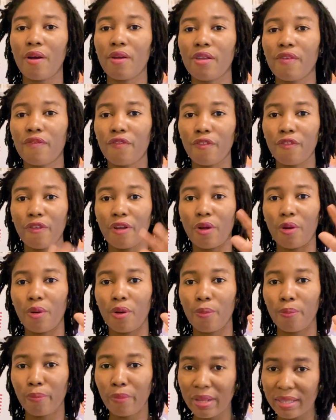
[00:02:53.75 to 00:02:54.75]
If you
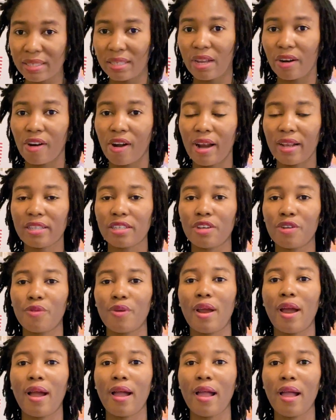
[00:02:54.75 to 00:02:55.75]
meet the
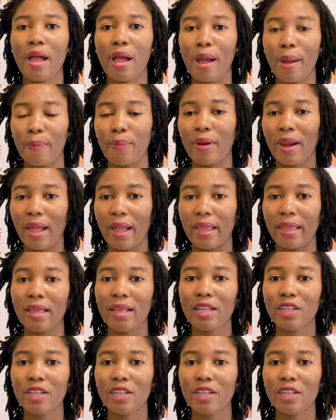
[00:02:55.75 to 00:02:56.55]
criteria, apply.